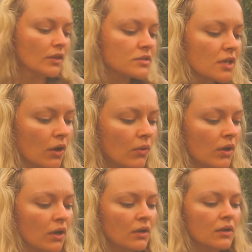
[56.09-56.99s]
So
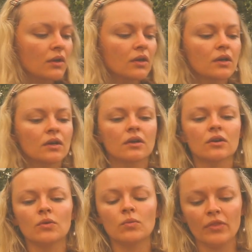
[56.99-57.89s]

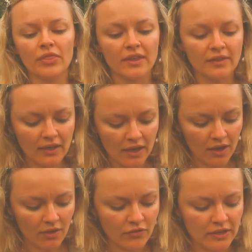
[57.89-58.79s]
one thing that I
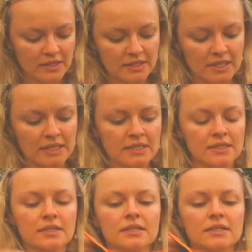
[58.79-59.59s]
have is a